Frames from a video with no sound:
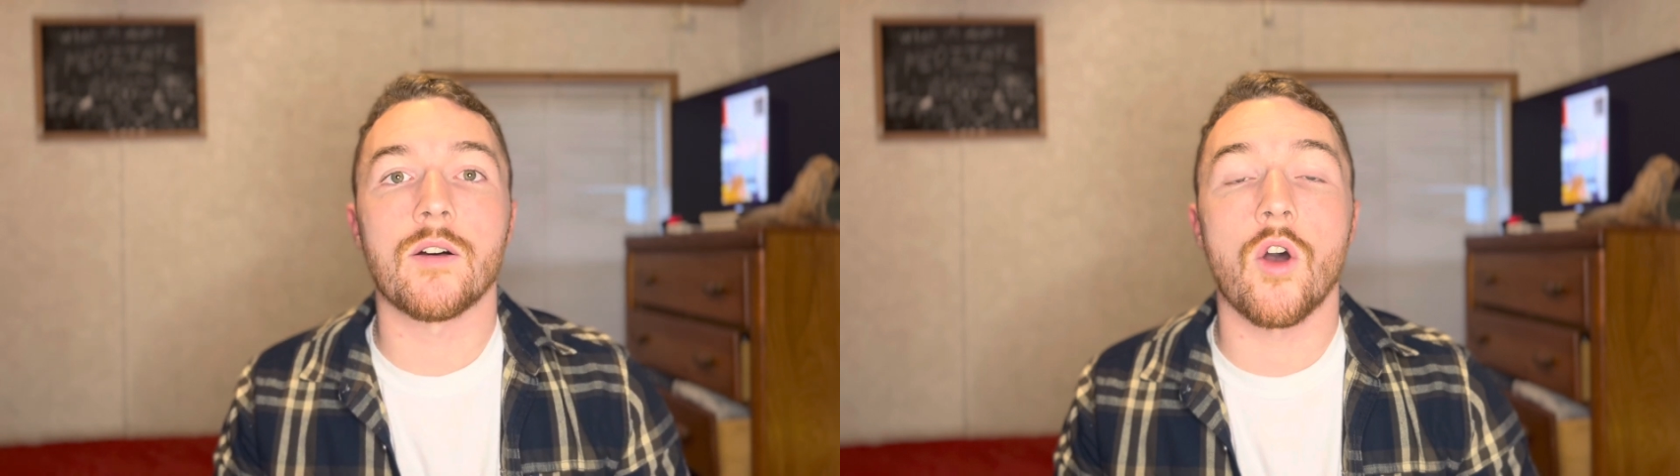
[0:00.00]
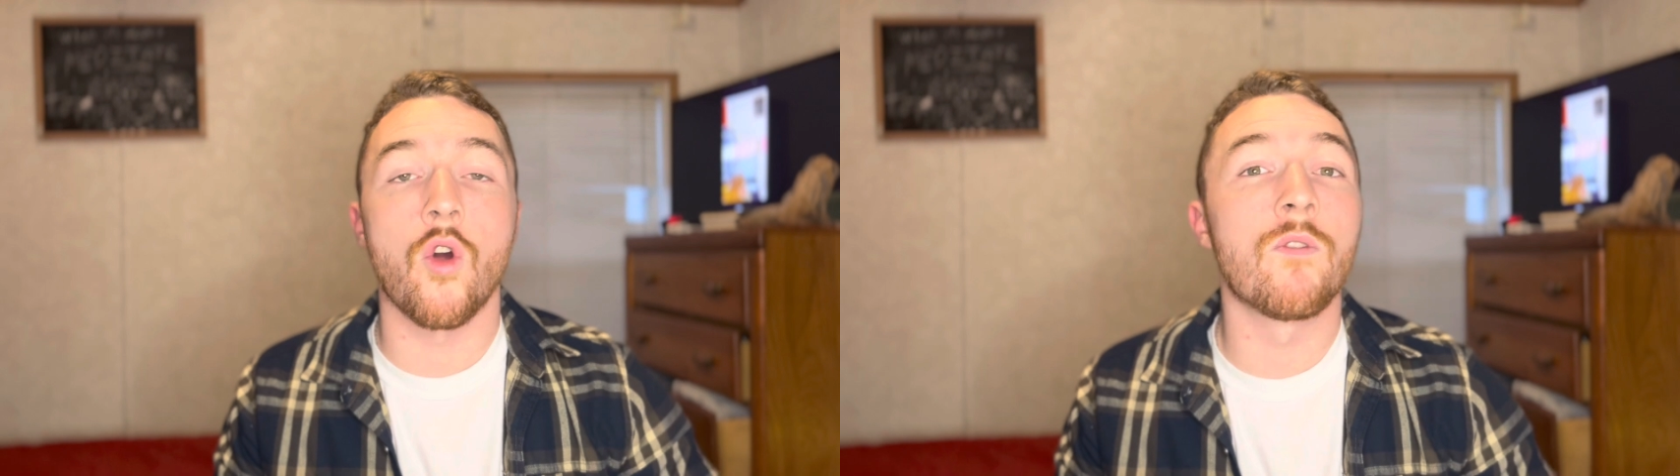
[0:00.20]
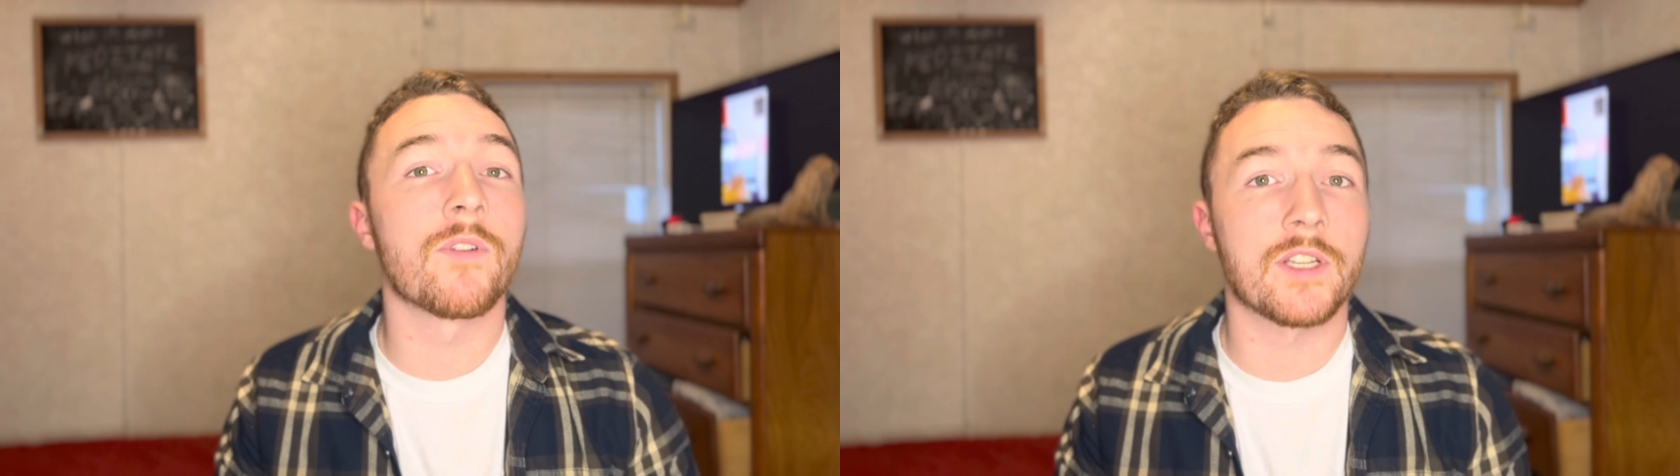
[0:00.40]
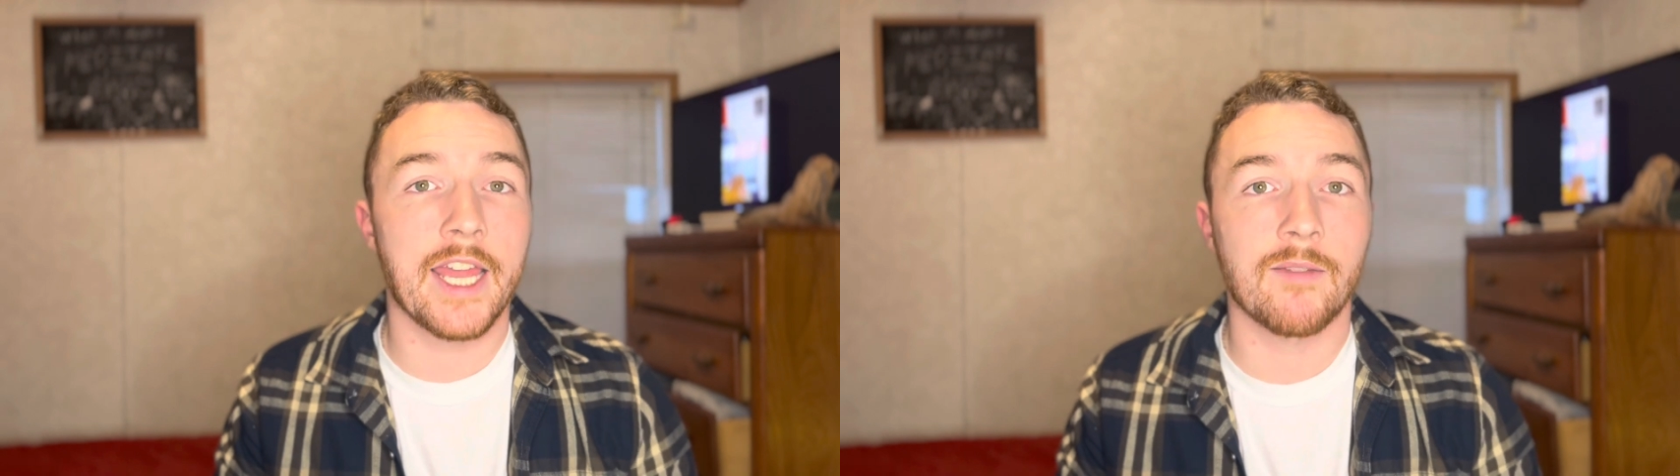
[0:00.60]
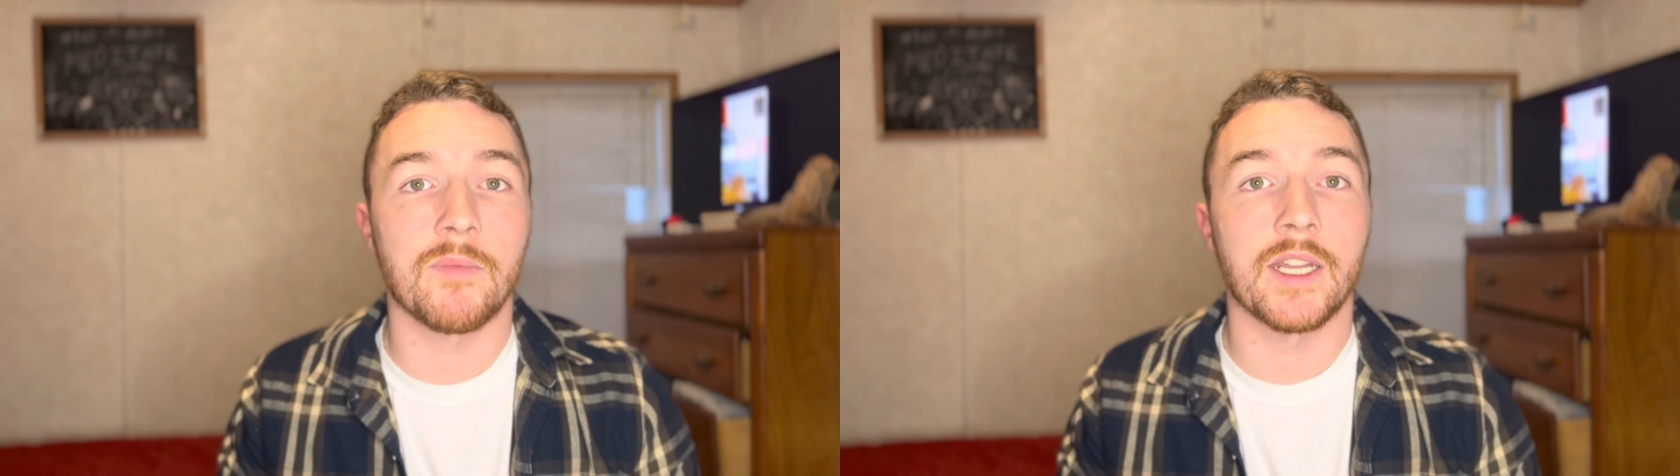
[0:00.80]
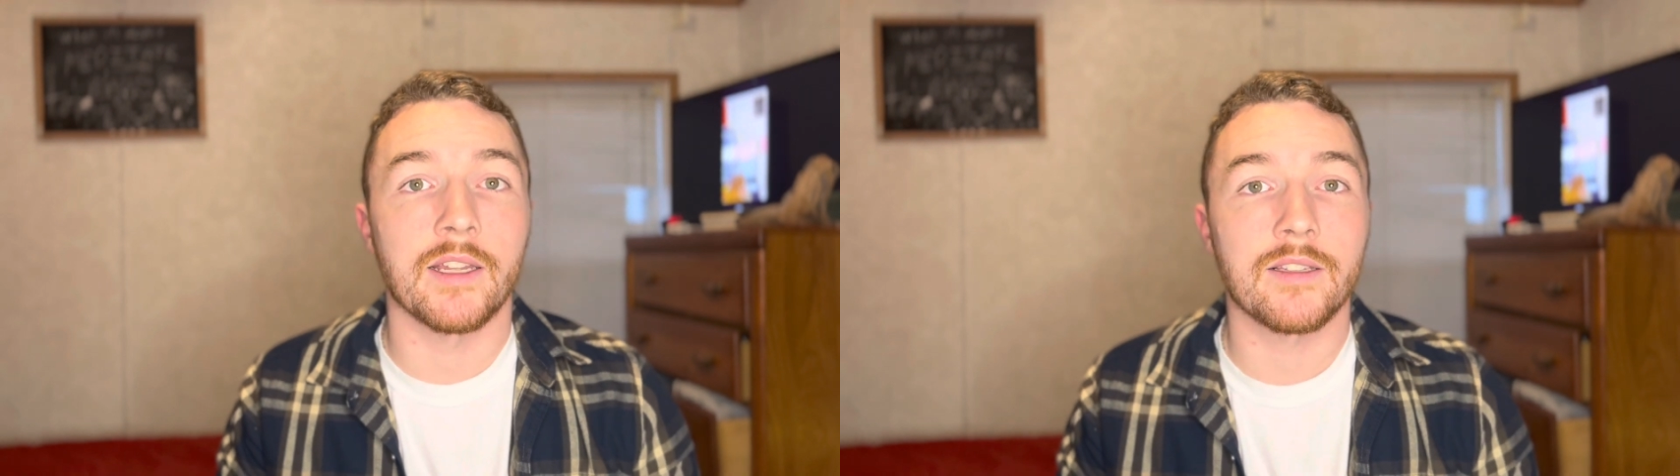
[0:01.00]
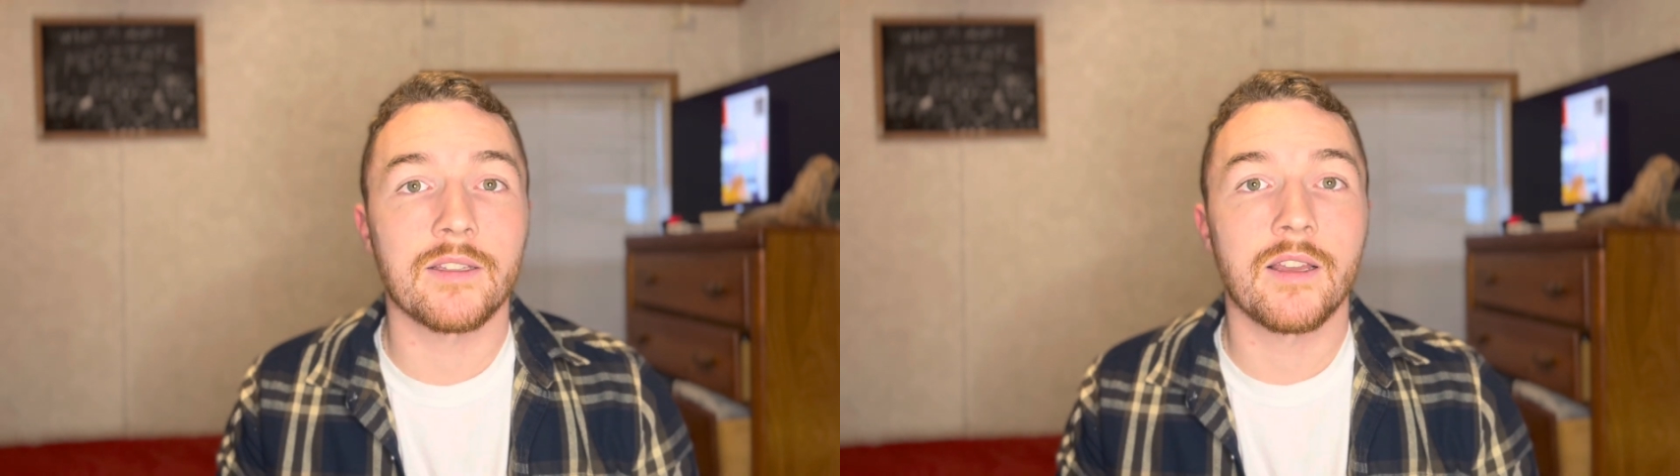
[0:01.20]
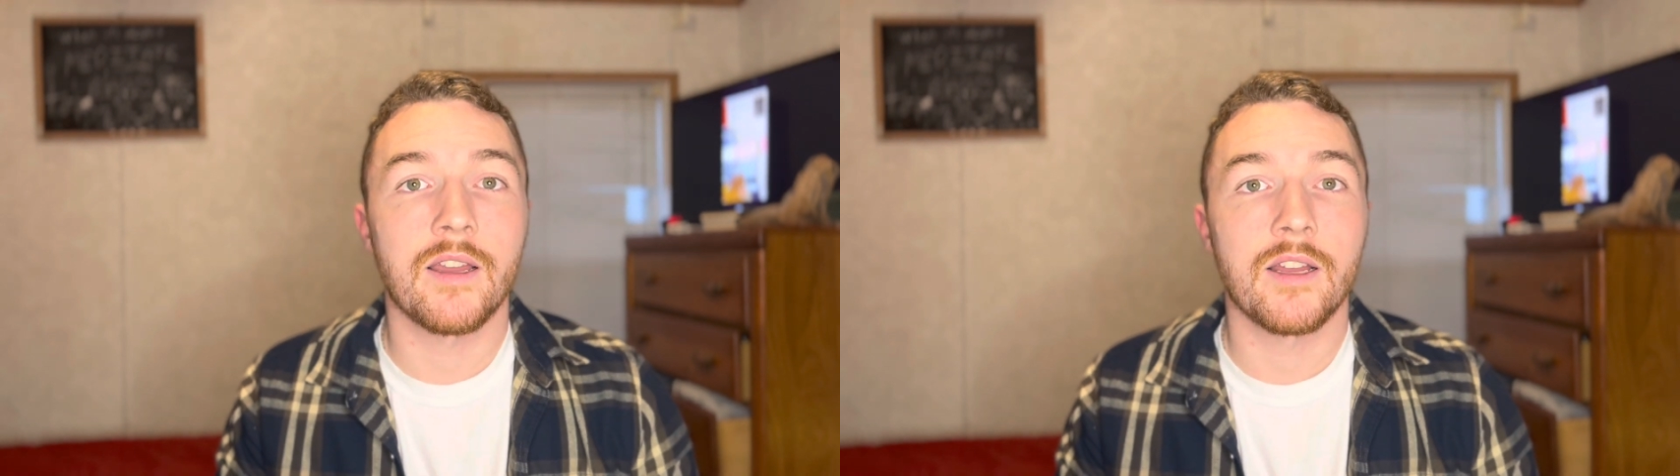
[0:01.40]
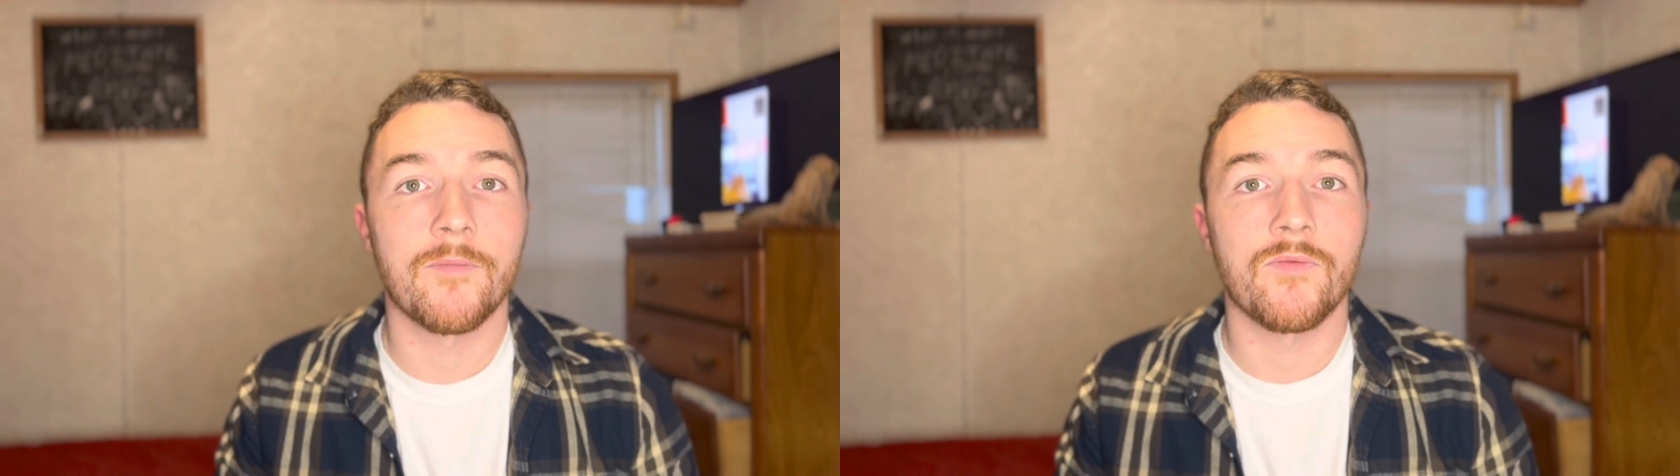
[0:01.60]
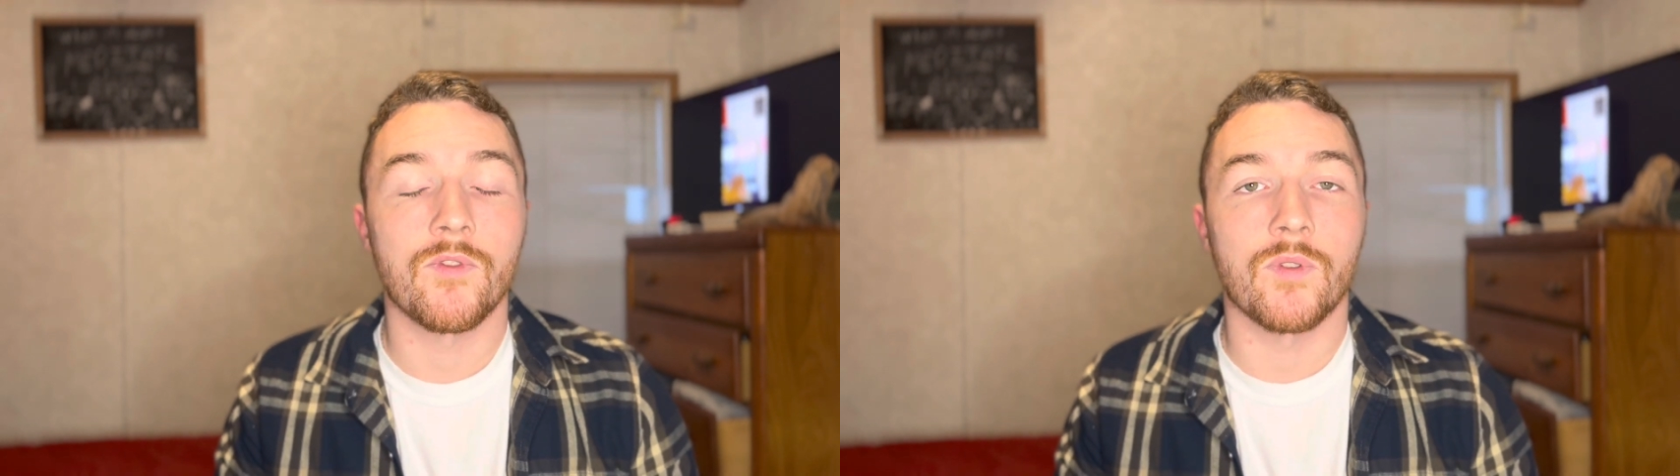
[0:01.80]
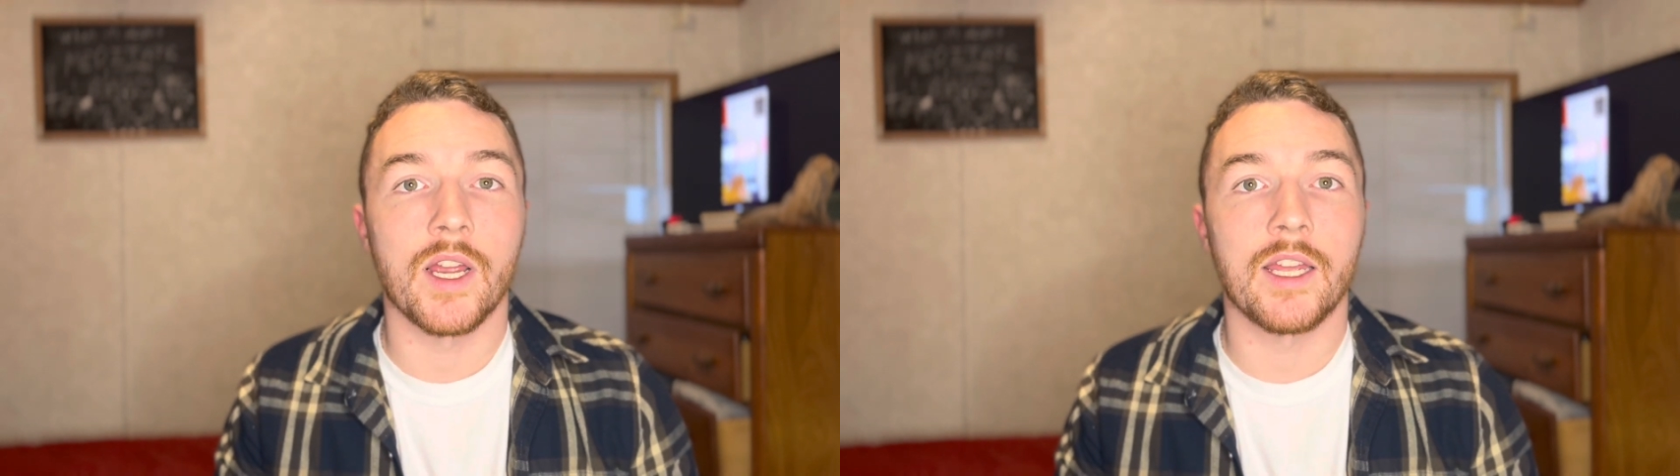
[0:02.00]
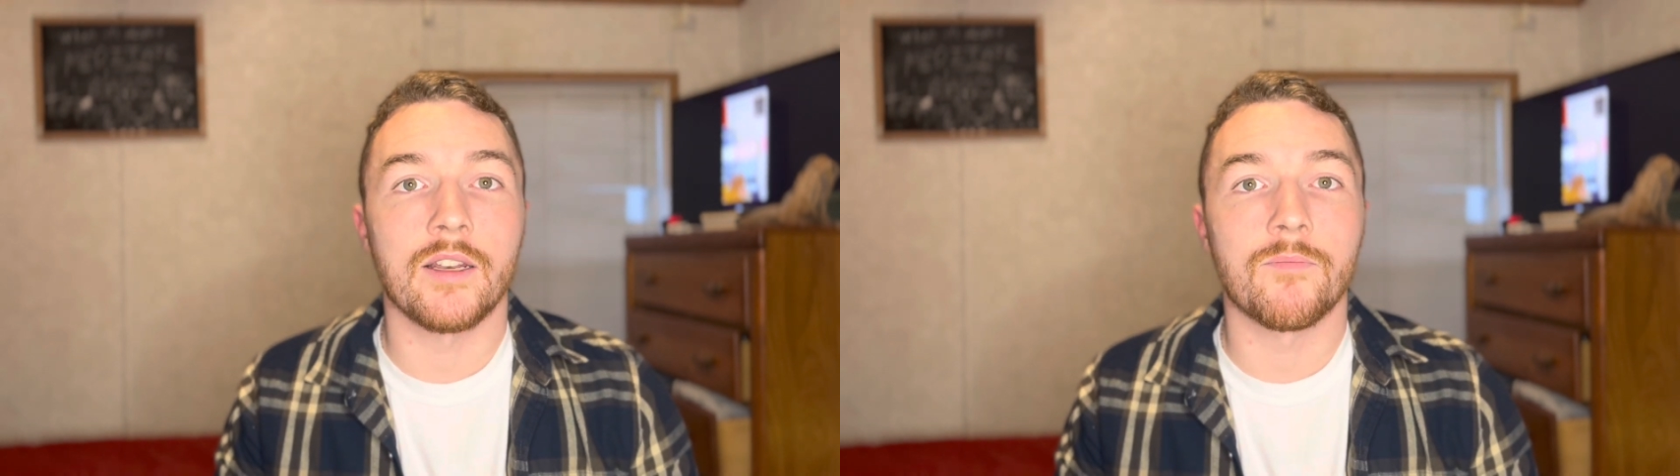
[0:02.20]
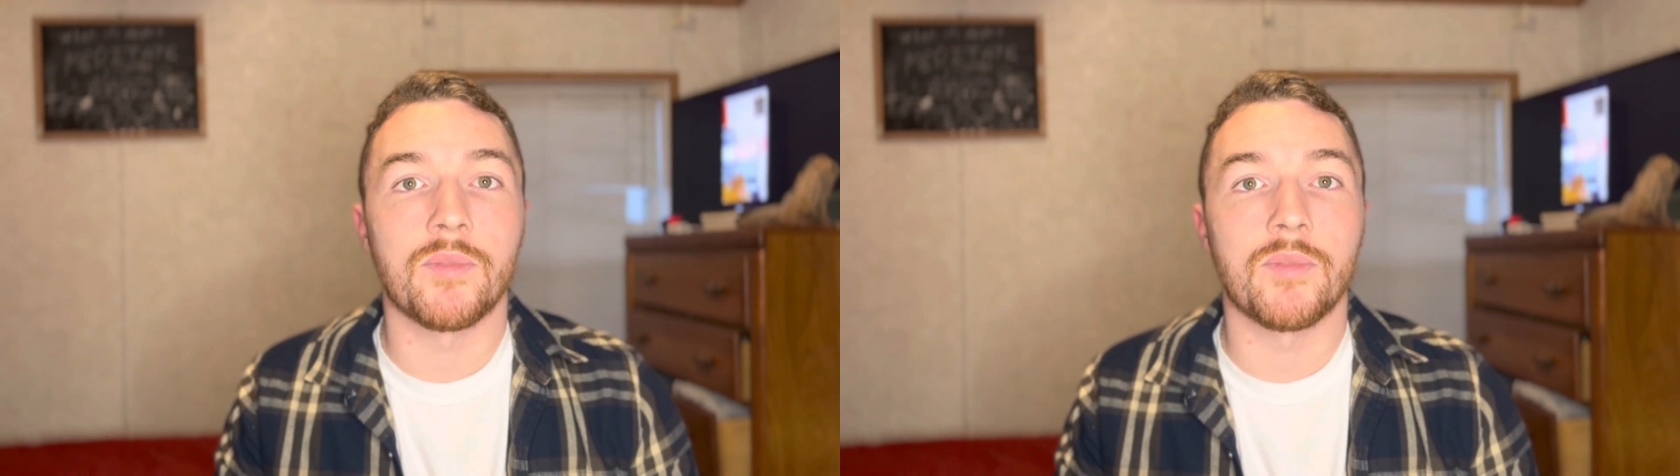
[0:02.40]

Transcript: over 10 minutes, right?